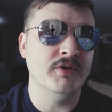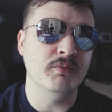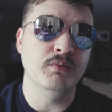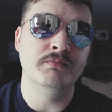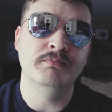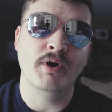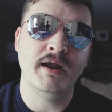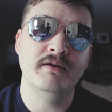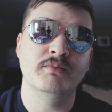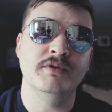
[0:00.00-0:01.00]
The
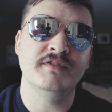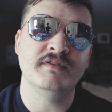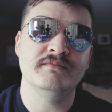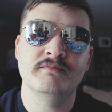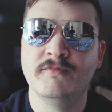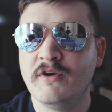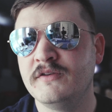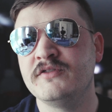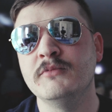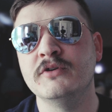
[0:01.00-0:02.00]
bread was very
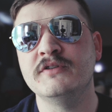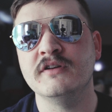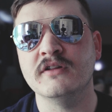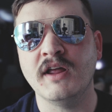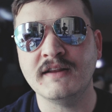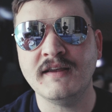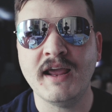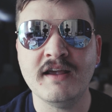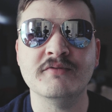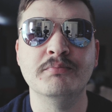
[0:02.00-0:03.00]
similar to like
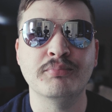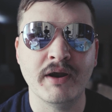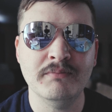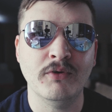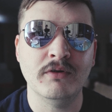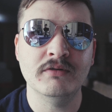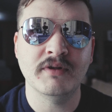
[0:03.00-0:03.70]
today's bread bowl.